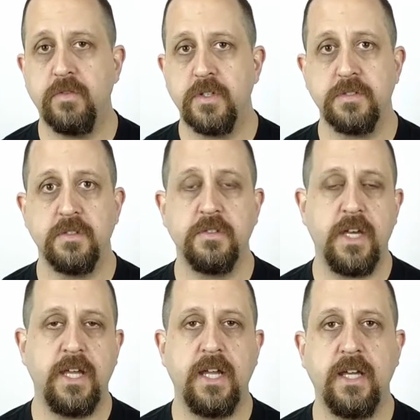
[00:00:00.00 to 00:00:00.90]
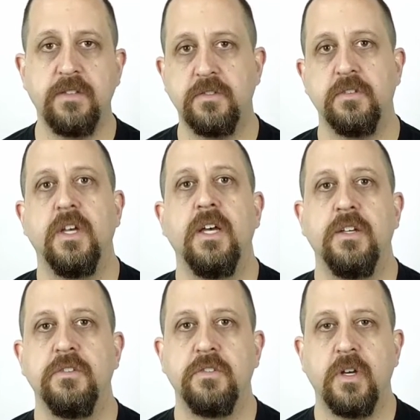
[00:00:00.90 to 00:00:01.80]
for instance, headaches,
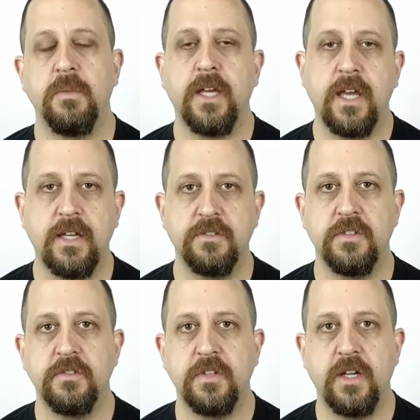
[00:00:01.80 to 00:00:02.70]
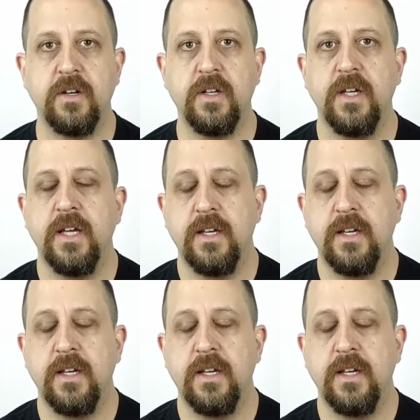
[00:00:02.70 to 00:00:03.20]
stomach aches, etc.